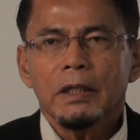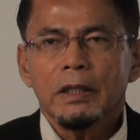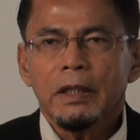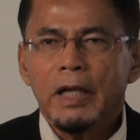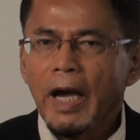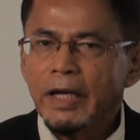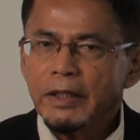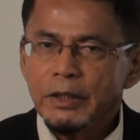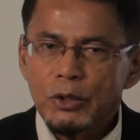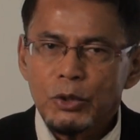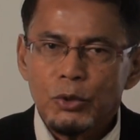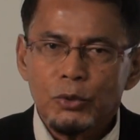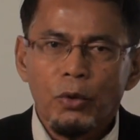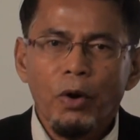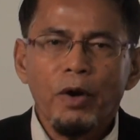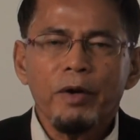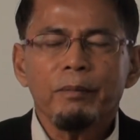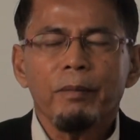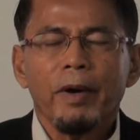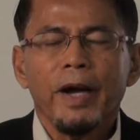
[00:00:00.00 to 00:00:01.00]
they are
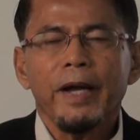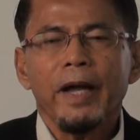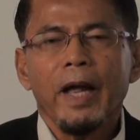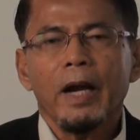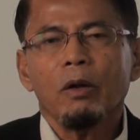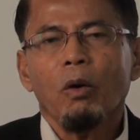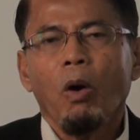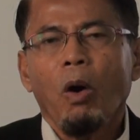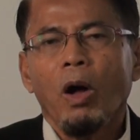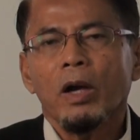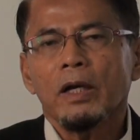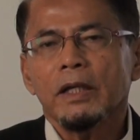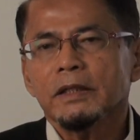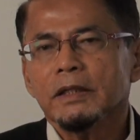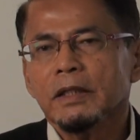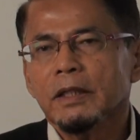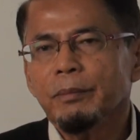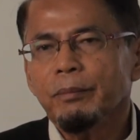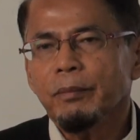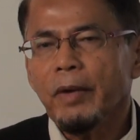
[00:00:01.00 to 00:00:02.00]
destroyed by
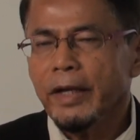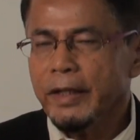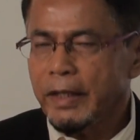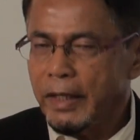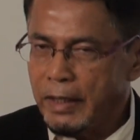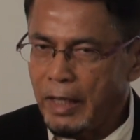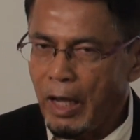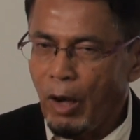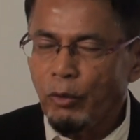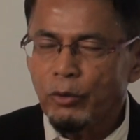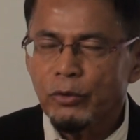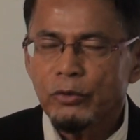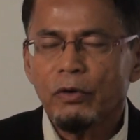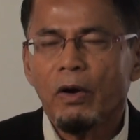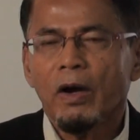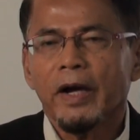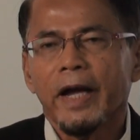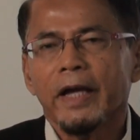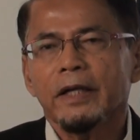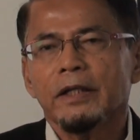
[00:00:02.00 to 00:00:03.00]
alcoholism, and they're now
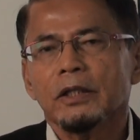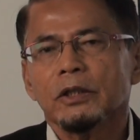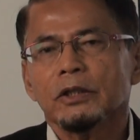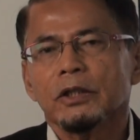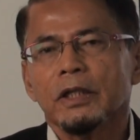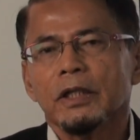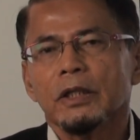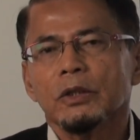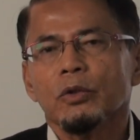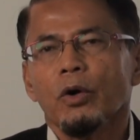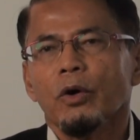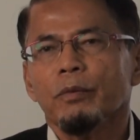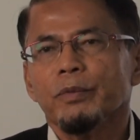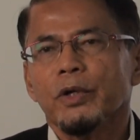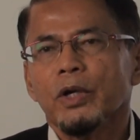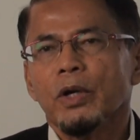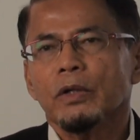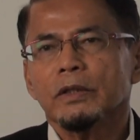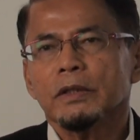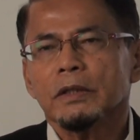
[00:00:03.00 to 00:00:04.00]
drug addiction and so on,
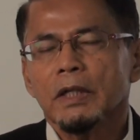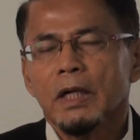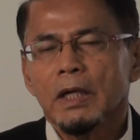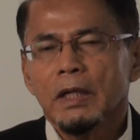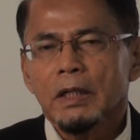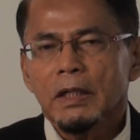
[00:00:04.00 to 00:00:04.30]
because